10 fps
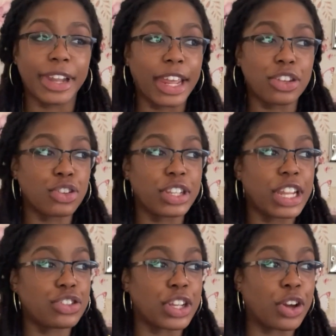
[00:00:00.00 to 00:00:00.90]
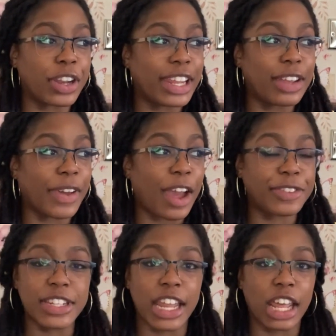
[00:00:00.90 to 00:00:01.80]
Like, you're literally gonna either
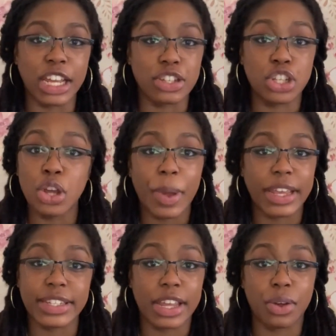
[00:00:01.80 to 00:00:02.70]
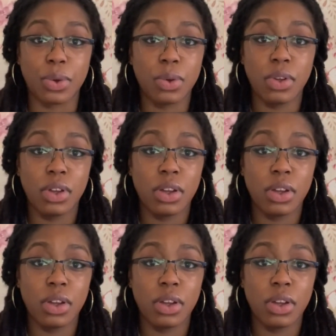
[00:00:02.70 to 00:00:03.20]
have to get like a 2XL